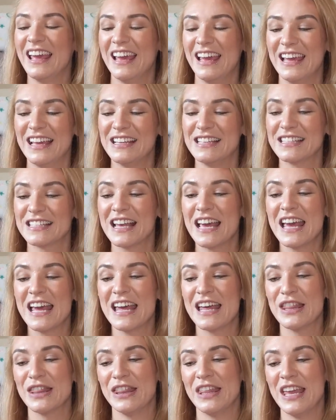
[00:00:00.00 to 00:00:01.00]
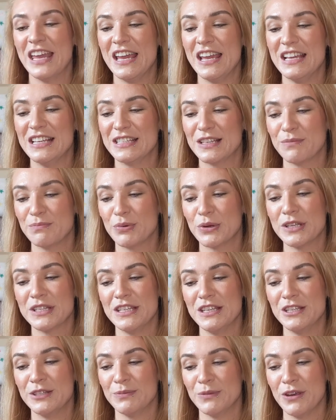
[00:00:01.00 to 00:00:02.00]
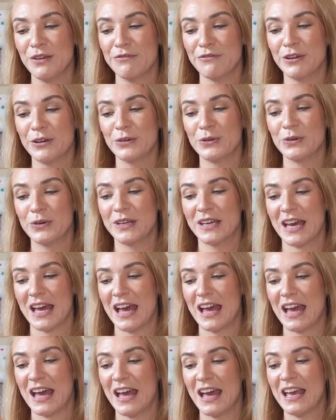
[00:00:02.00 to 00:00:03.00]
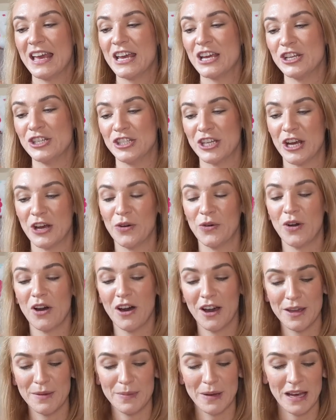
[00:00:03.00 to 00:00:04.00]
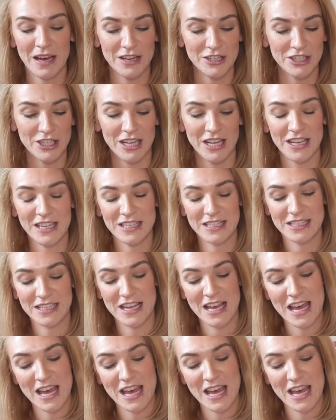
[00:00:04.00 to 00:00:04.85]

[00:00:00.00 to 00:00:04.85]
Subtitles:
is these Pretty Smooth Wrinkle Care Gel Eye Patches.